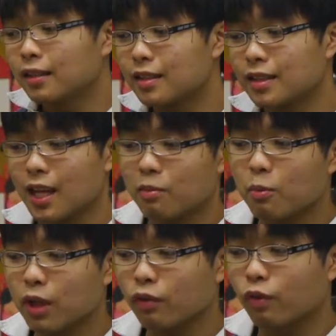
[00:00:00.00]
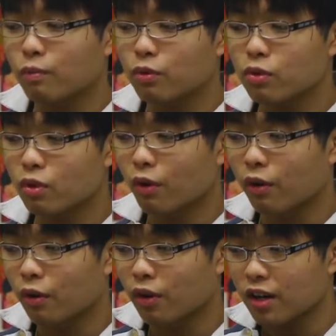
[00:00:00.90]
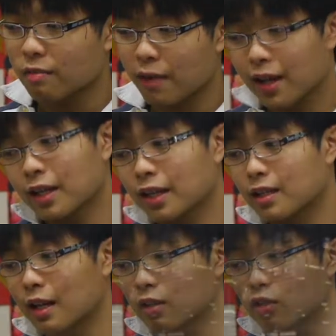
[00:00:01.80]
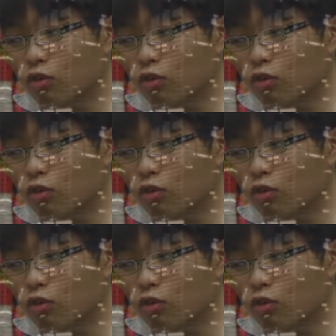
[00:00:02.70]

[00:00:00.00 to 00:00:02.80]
Disable microphone boost, or in my case, I just